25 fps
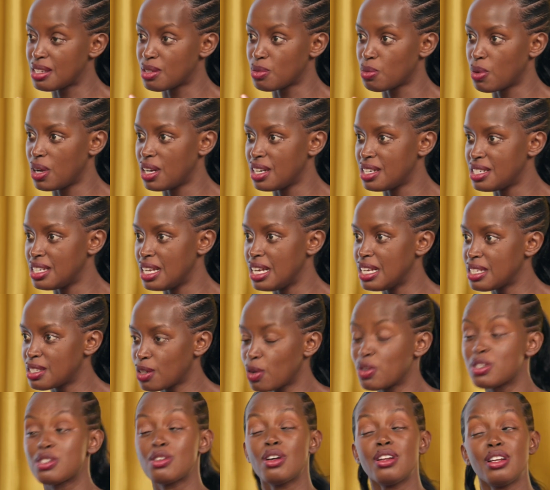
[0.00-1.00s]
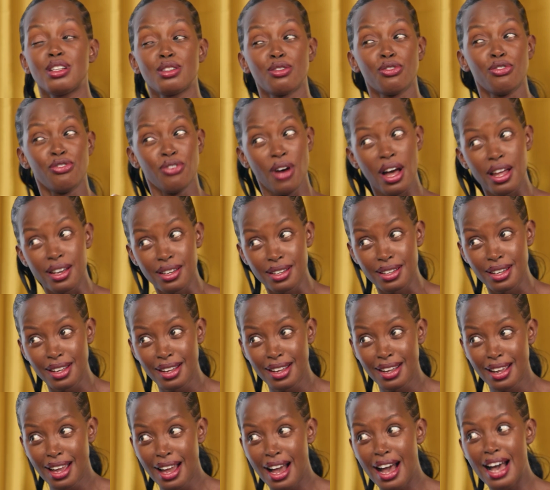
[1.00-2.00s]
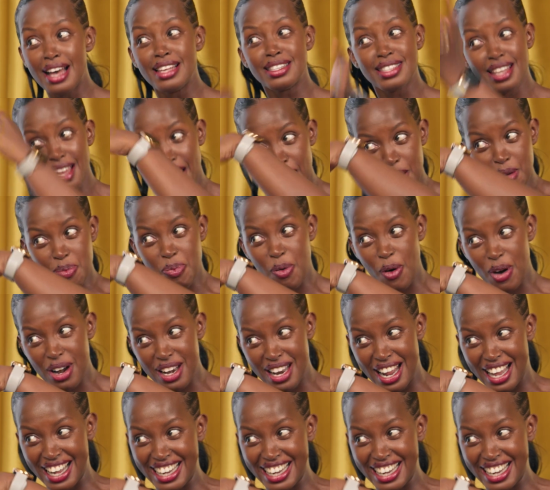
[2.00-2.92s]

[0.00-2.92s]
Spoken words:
is what it takes? Because it's not as fun as the end product.